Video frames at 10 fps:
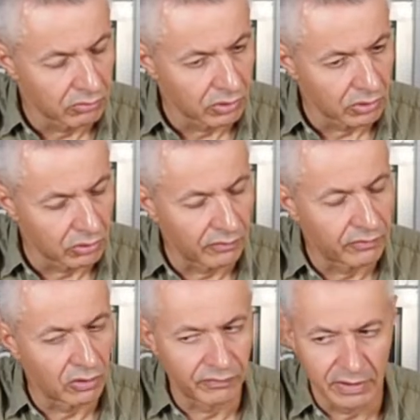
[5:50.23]
novel
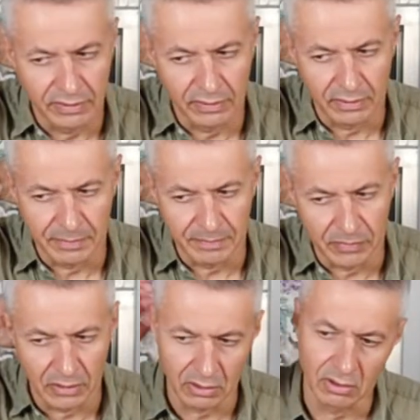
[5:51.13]
of his
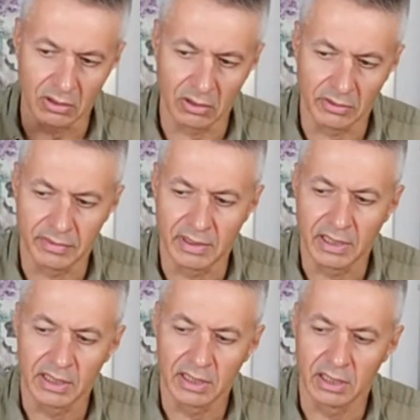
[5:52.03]

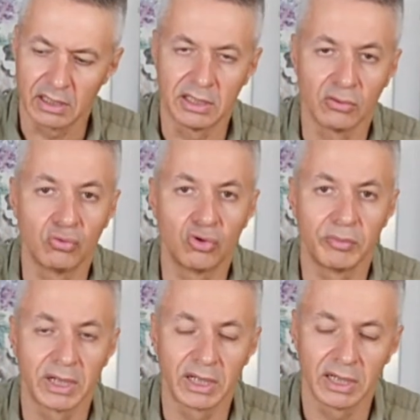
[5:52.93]
saga Les
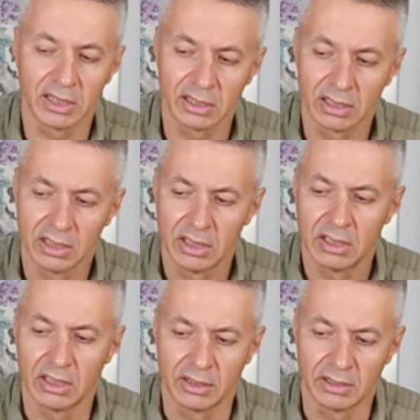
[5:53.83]
Rougon-Macquart.
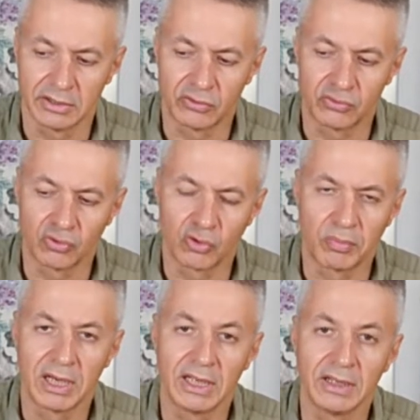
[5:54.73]
It took
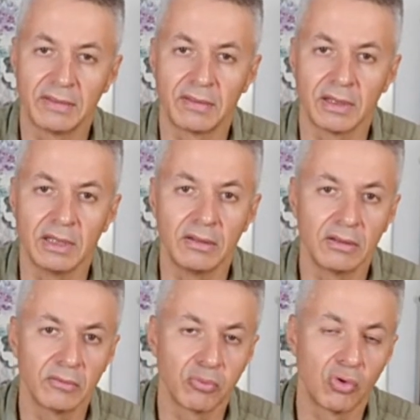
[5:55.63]
place
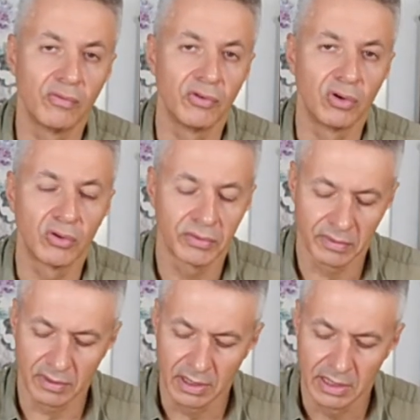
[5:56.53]
in
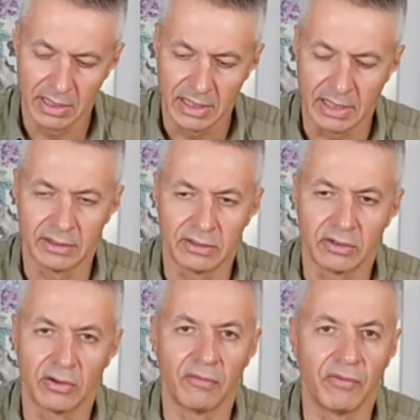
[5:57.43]
Provence and
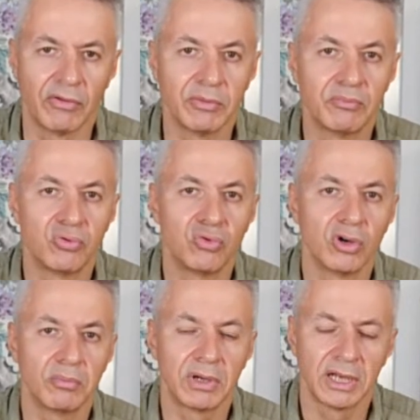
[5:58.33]
a very poor
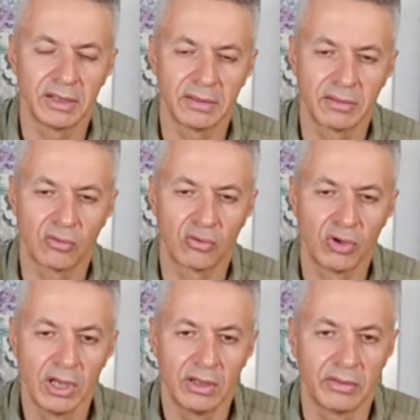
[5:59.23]
place, so
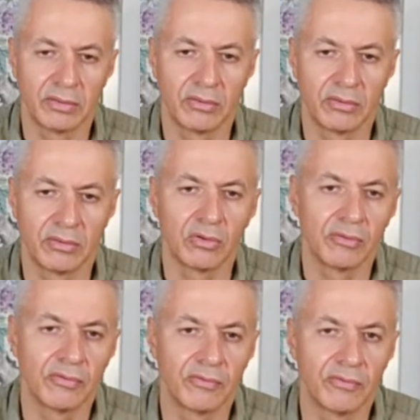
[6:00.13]
the
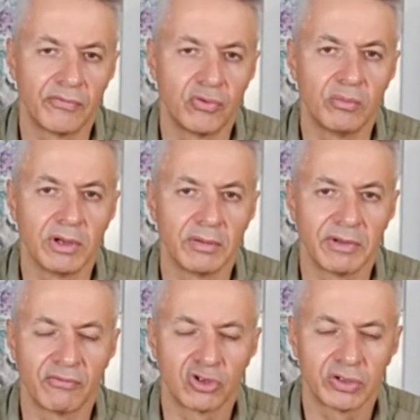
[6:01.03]
few
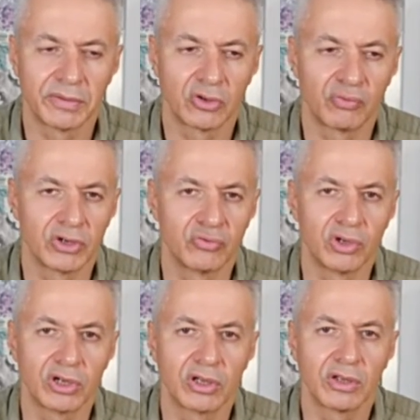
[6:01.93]
beverages that were
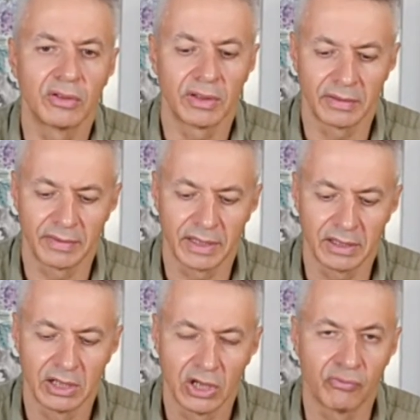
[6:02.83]
drunk then
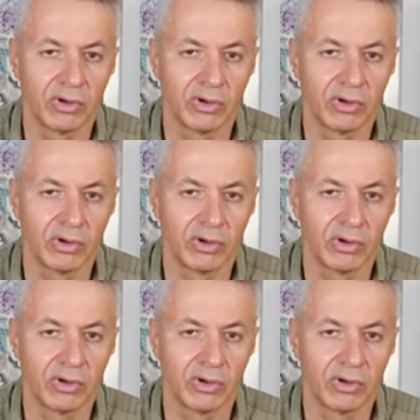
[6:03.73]
were